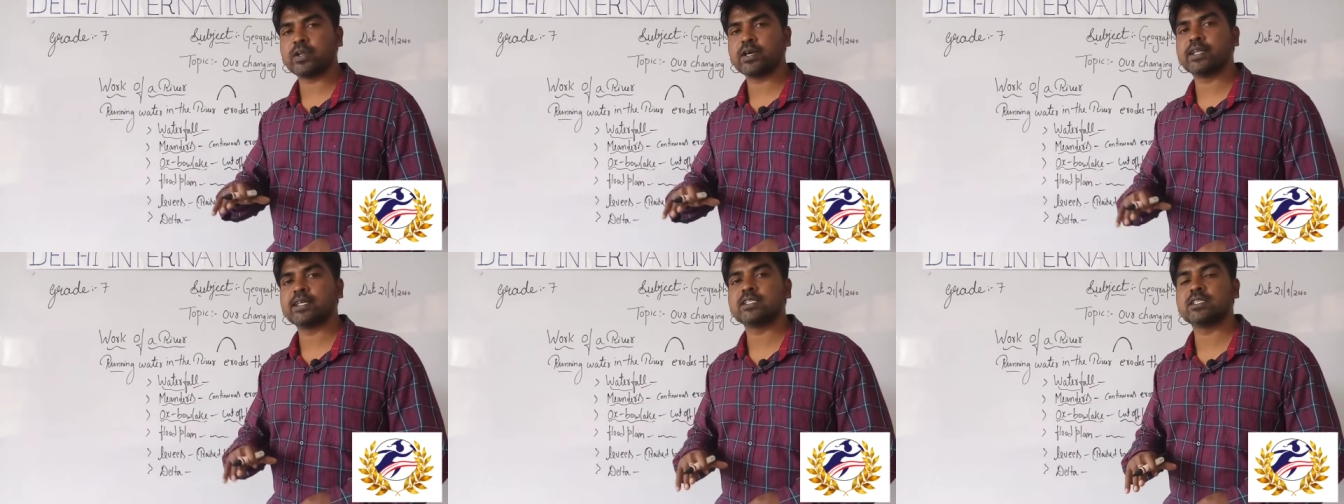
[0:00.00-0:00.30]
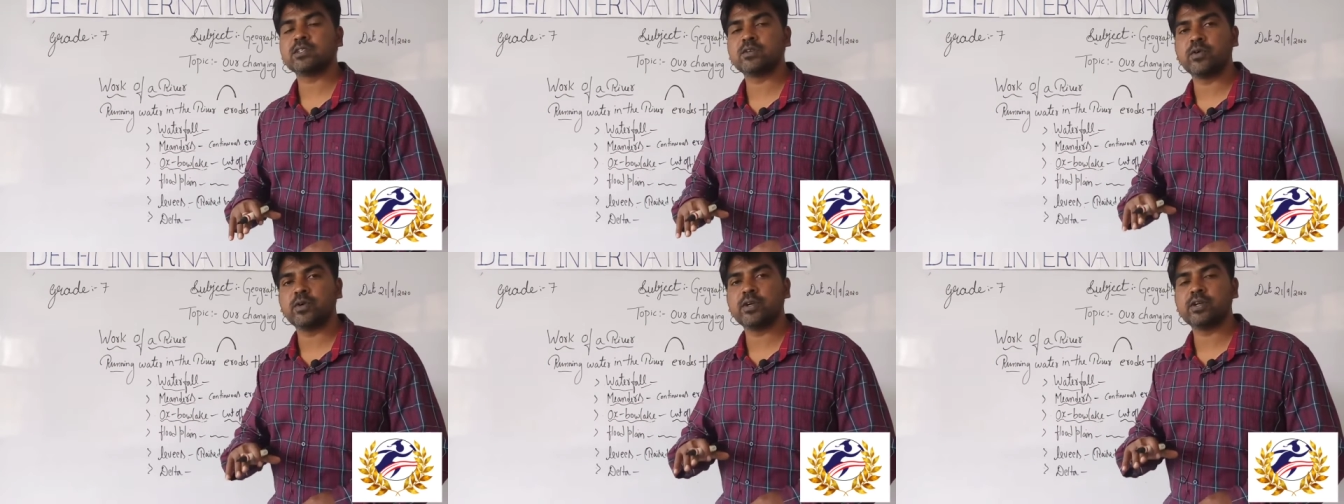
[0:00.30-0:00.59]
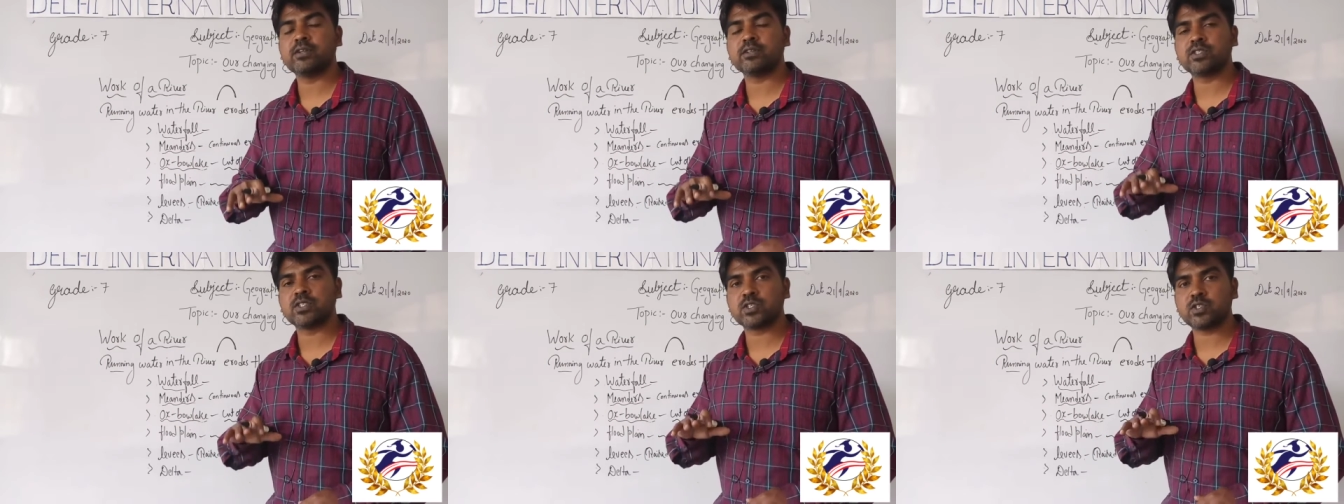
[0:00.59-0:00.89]
is
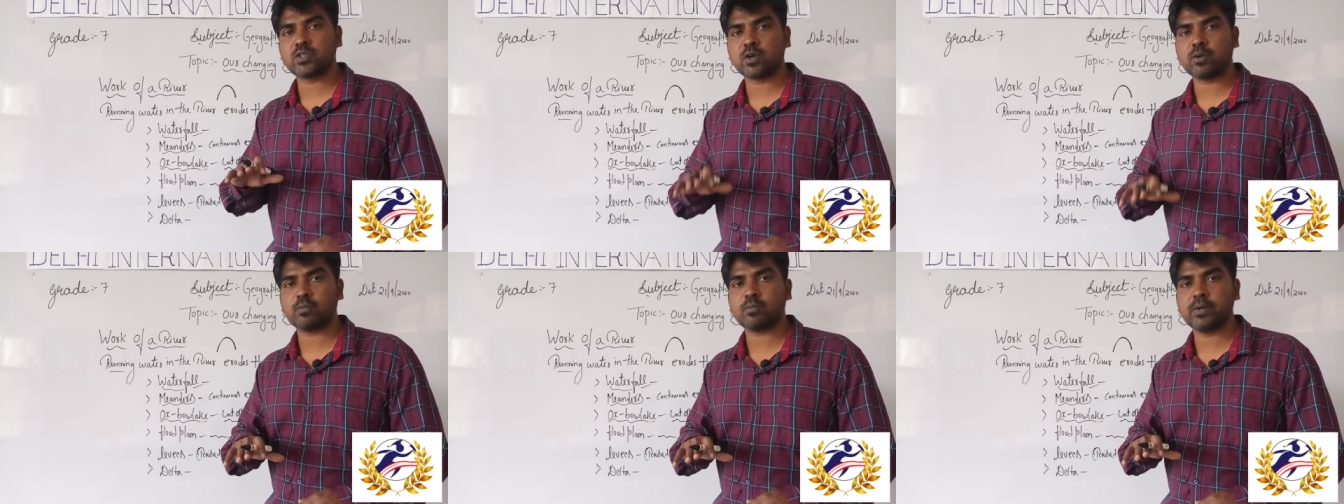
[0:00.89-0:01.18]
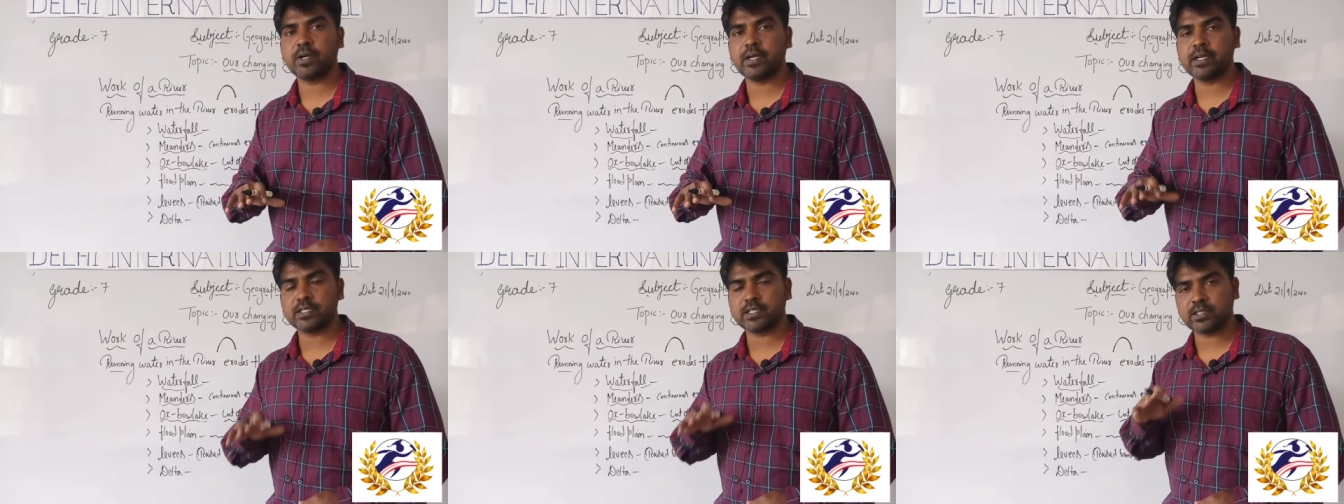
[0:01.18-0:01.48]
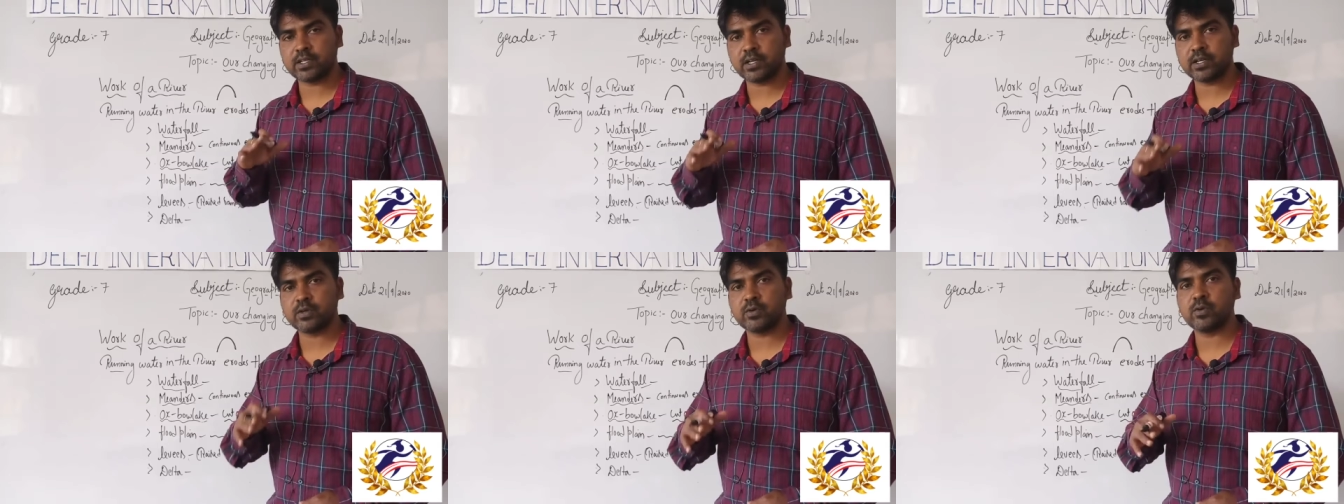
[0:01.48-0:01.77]
going to stop. It is
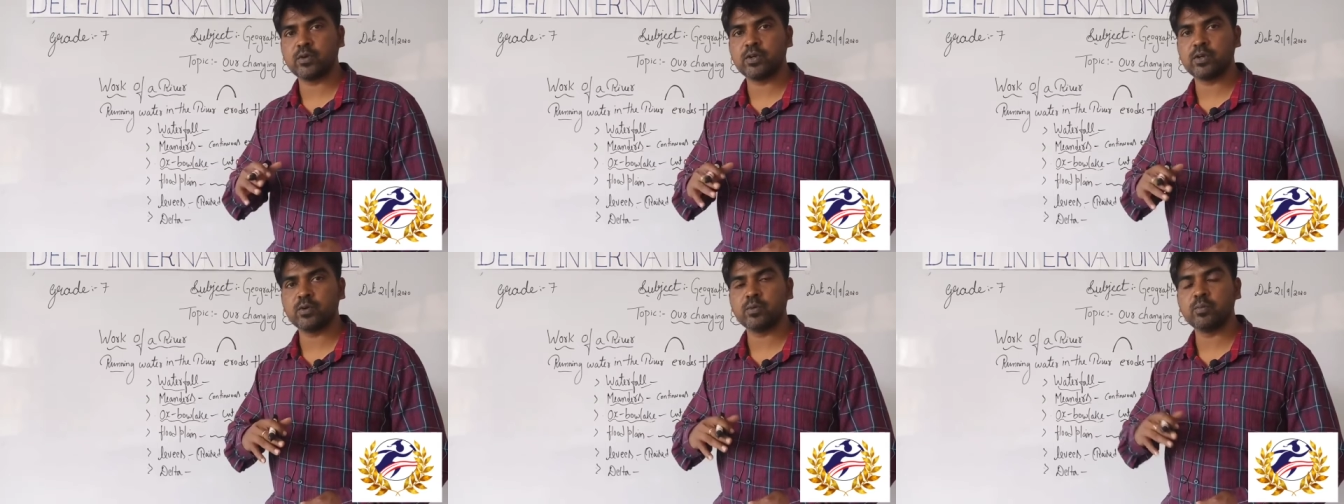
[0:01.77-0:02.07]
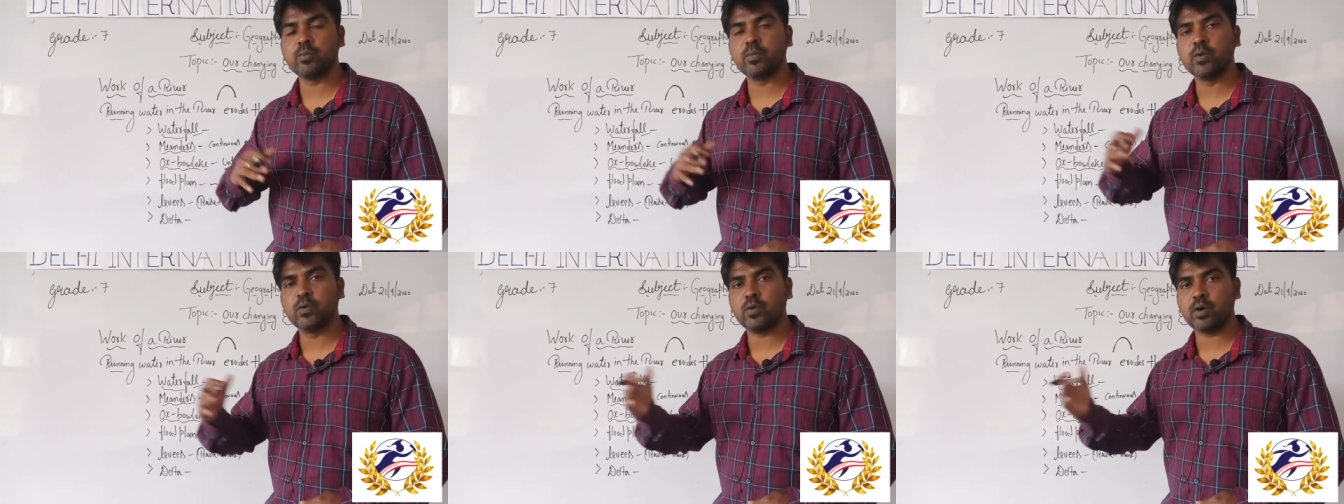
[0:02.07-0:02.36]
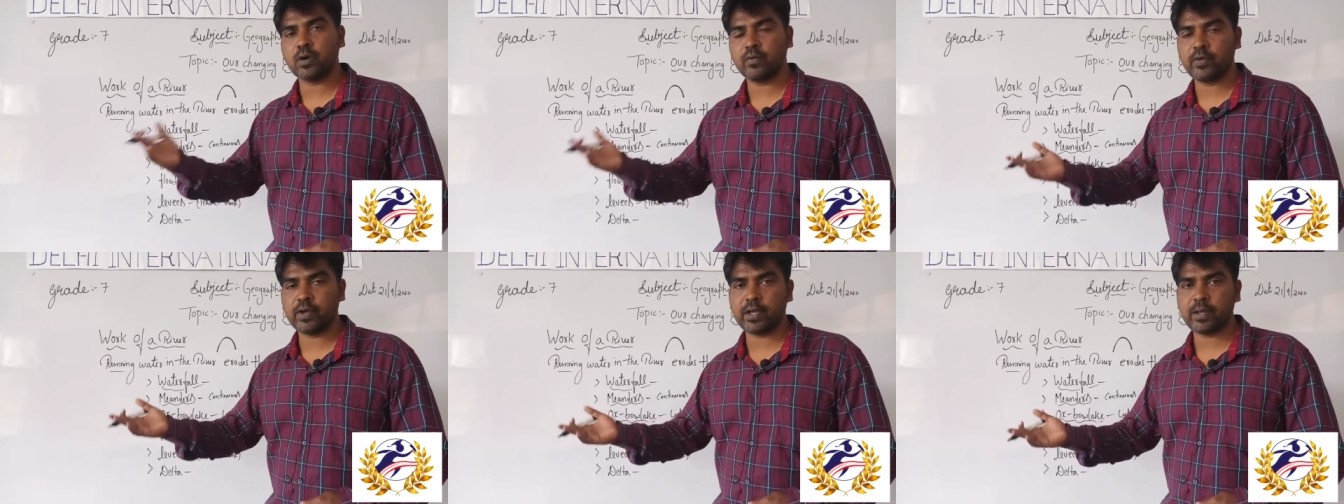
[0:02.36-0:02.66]
not going to
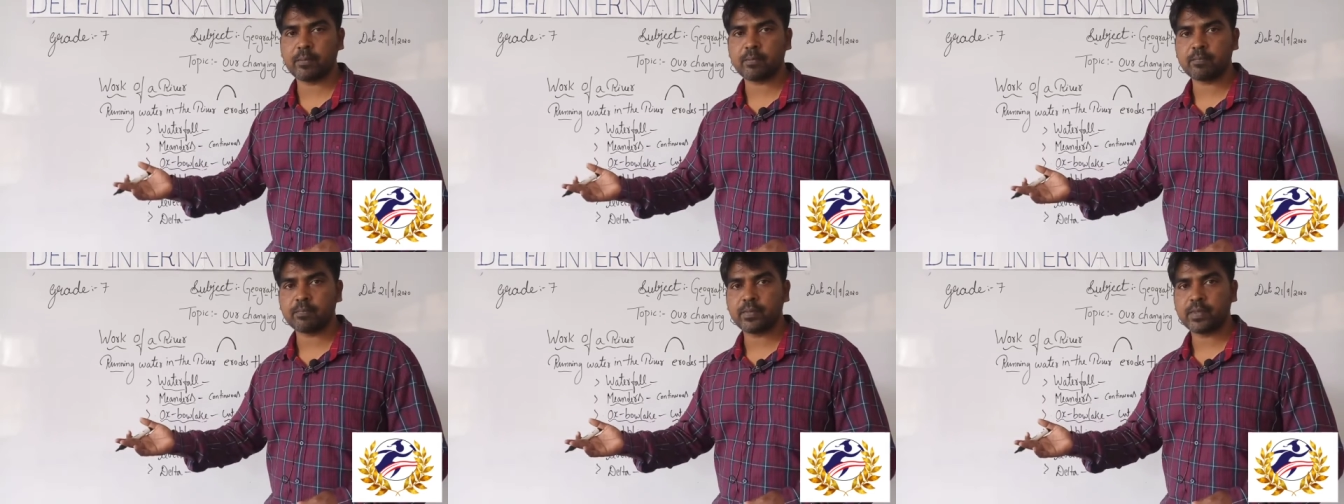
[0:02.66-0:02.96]
move away.